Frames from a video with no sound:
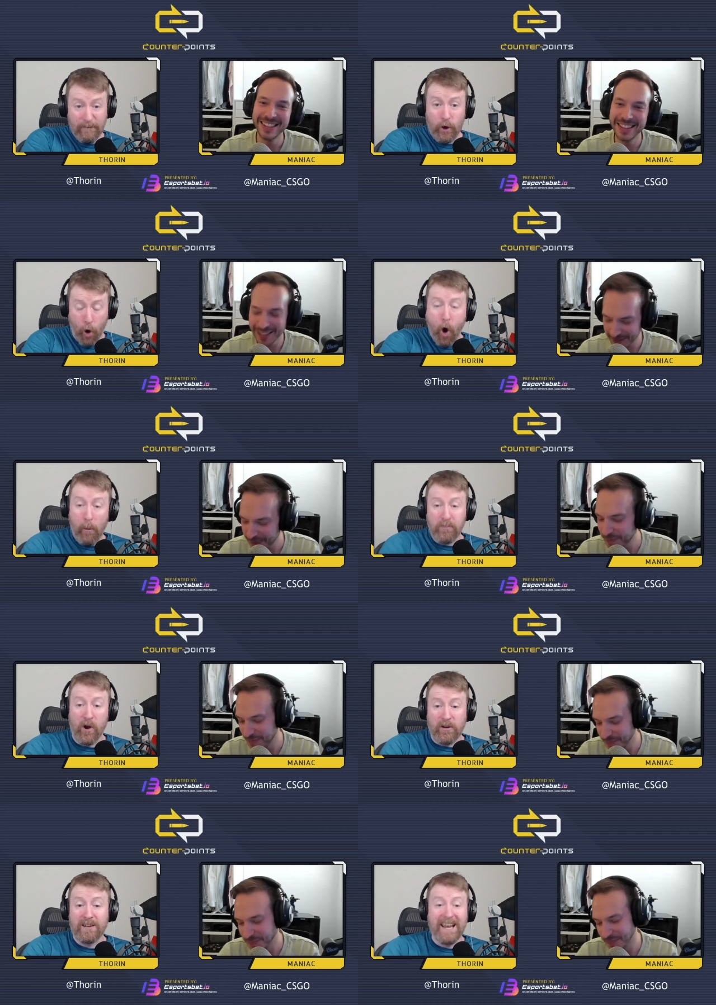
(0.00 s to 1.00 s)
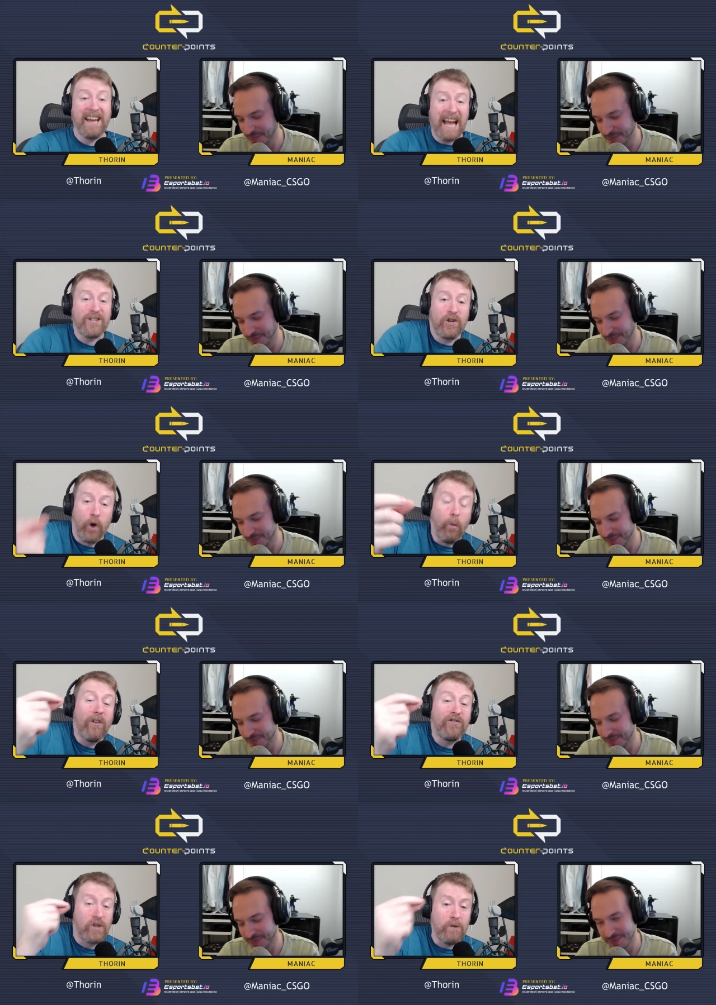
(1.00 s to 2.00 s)
Speaker 1: the core product, and I actually don't
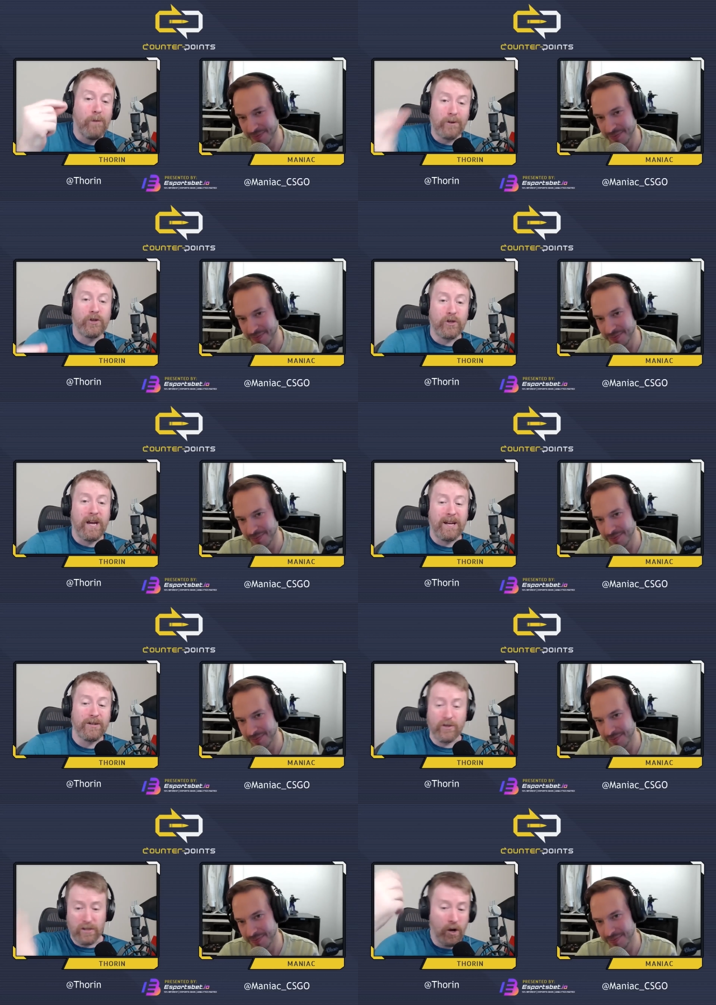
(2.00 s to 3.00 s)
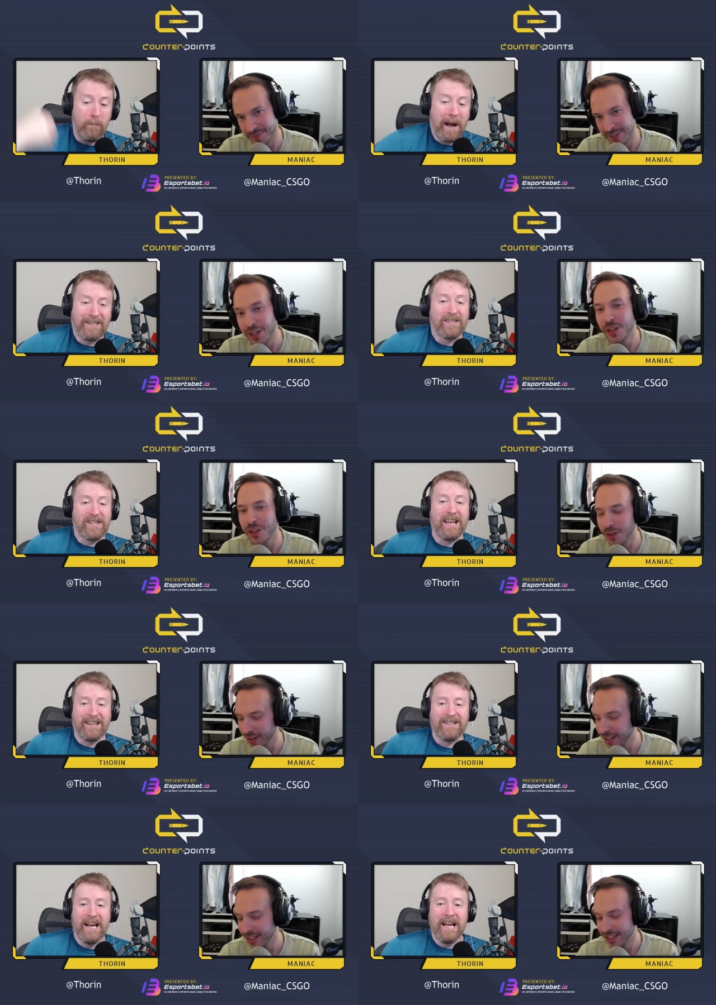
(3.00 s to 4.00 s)
want too much change. So to come back no, to no, C
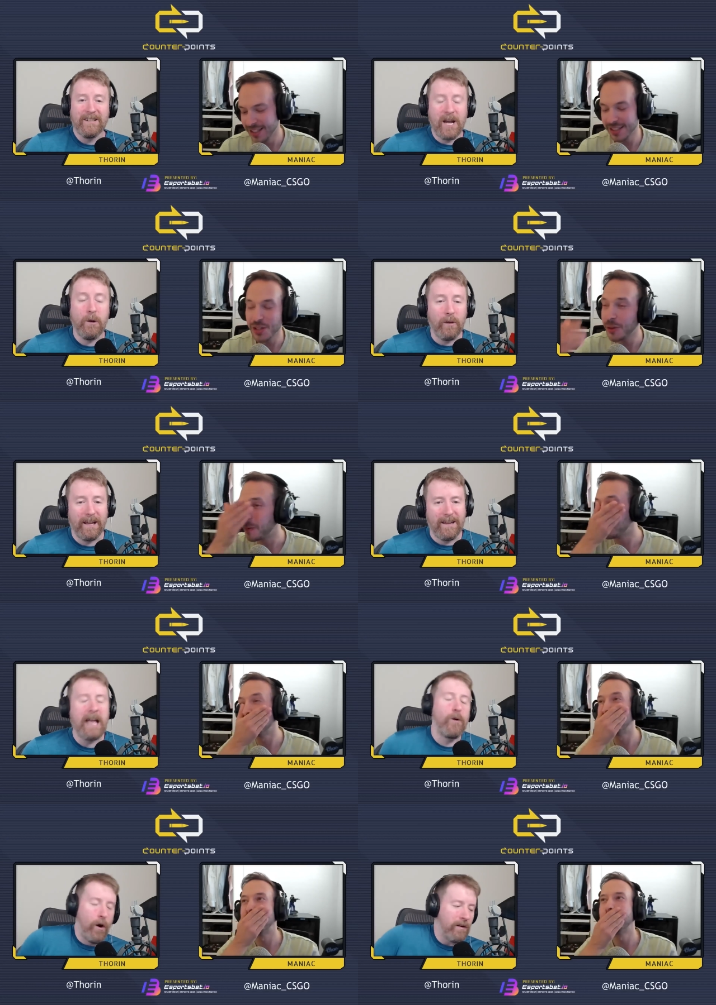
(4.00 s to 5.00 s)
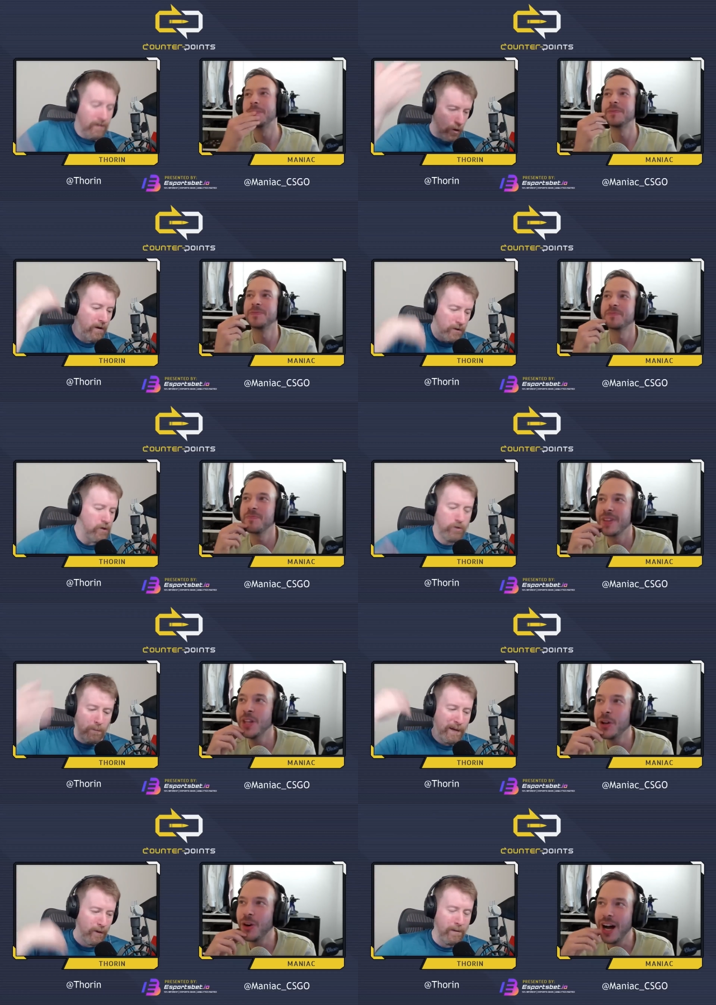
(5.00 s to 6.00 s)
S two, so, like, yeah, go on, go on, you
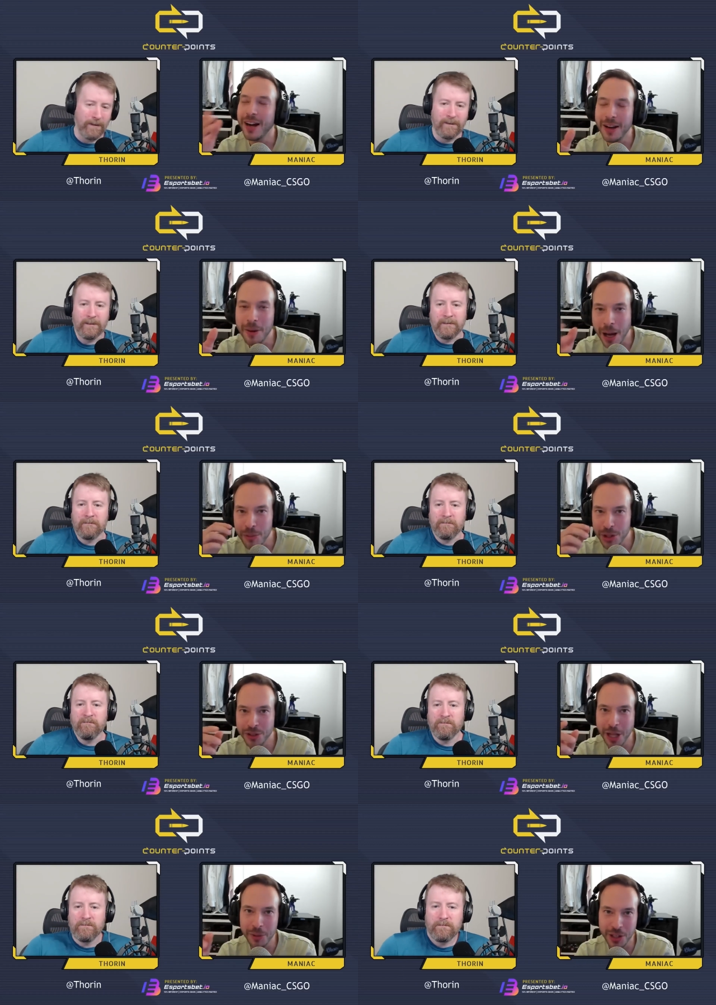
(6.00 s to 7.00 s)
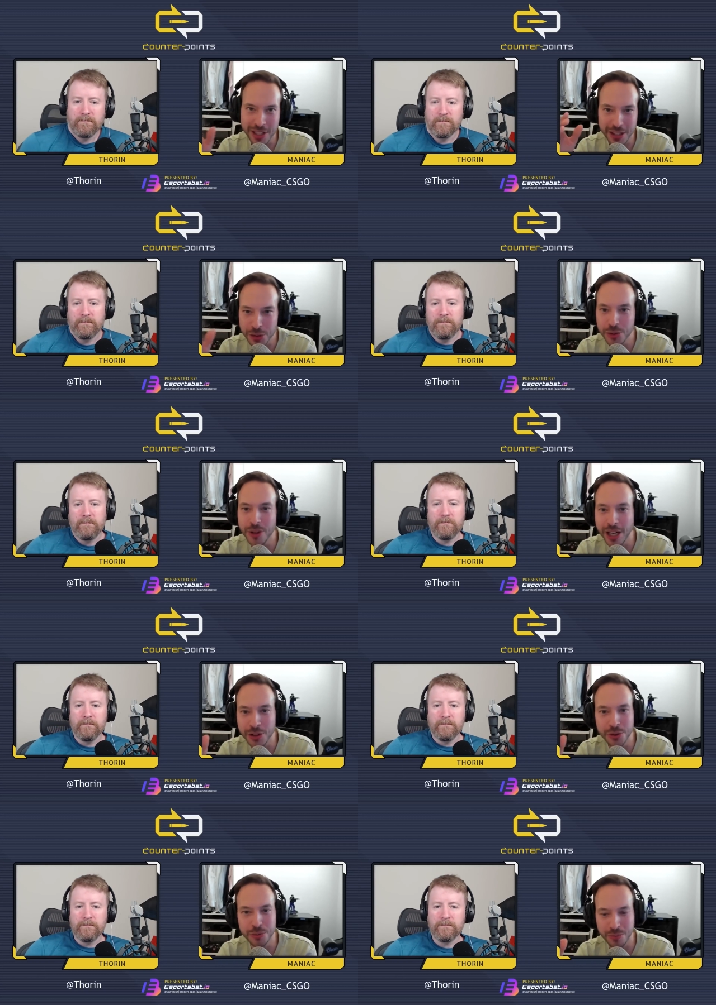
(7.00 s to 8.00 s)
jump
Speaker 2: no, in. No, no, I'm with you on that, because I do, I
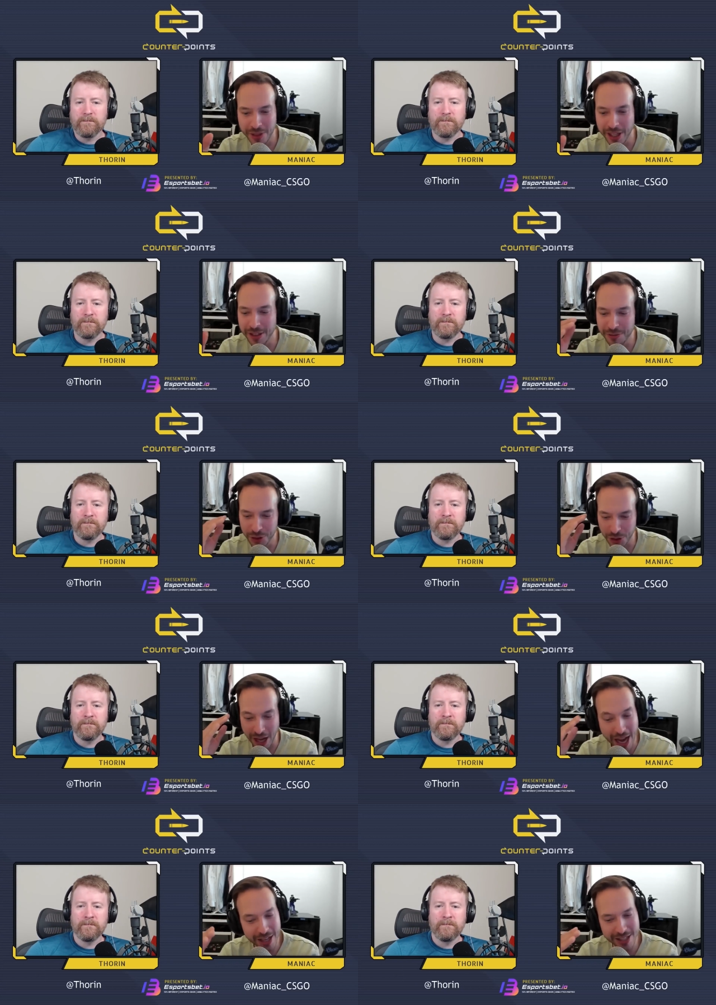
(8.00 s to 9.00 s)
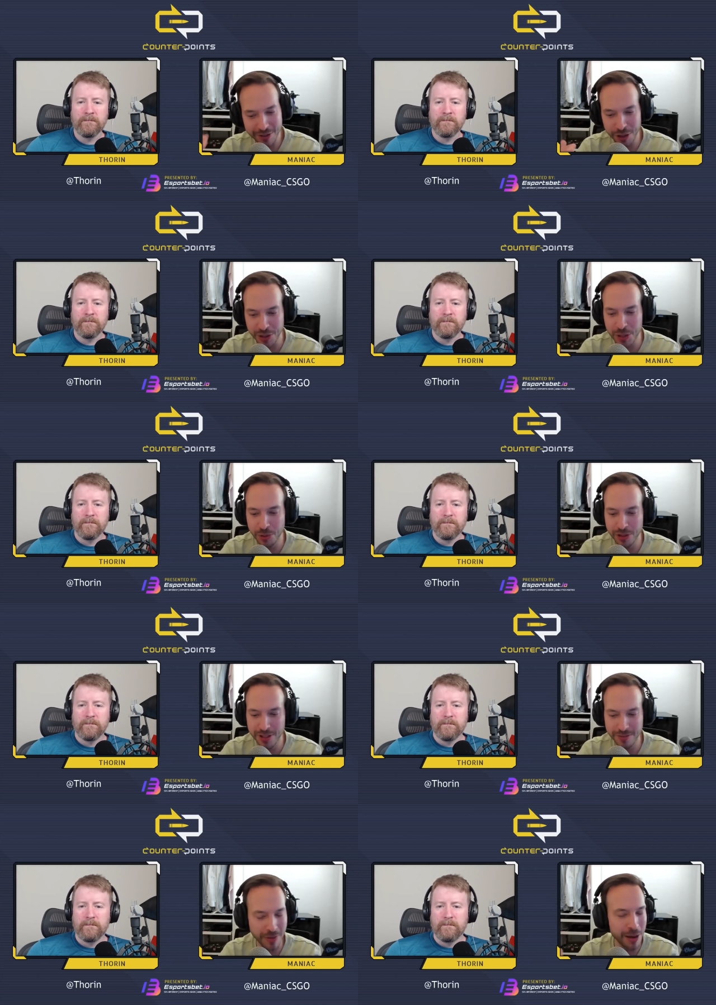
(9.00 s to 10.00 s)
do think for the highest level of
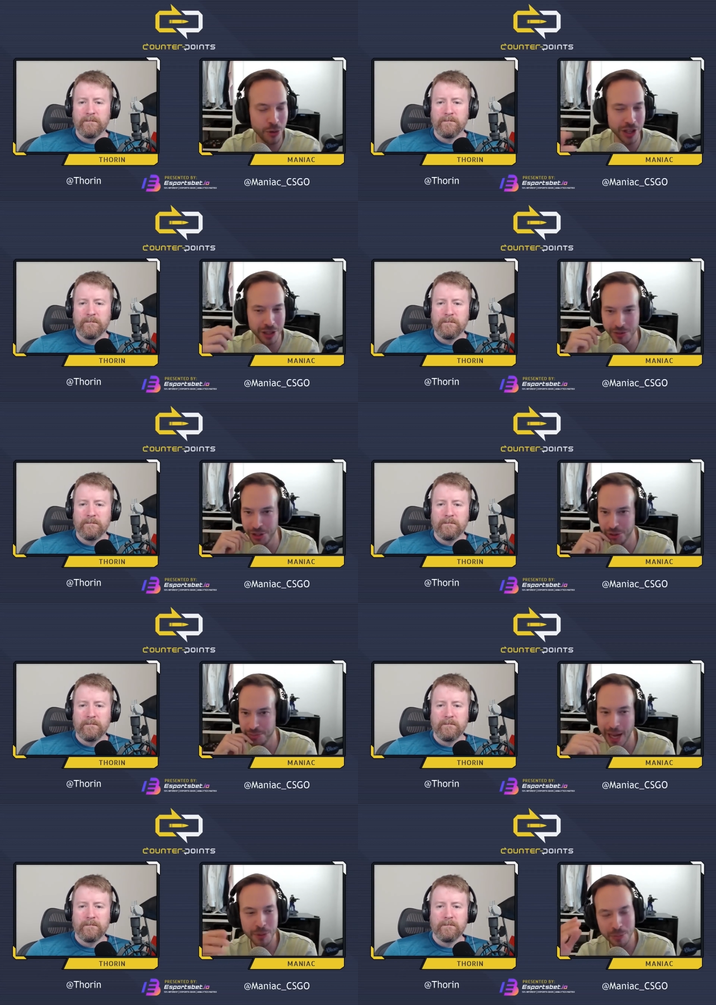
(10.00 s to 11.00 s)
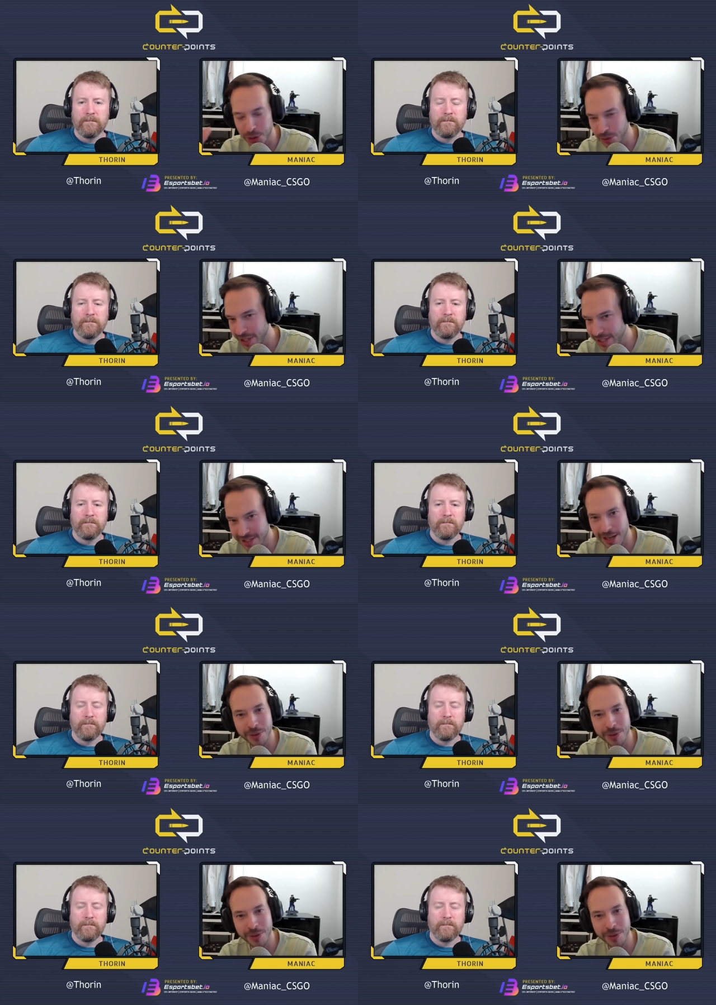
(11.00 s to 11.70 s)
esports, I'm right there with you. I'm a purist,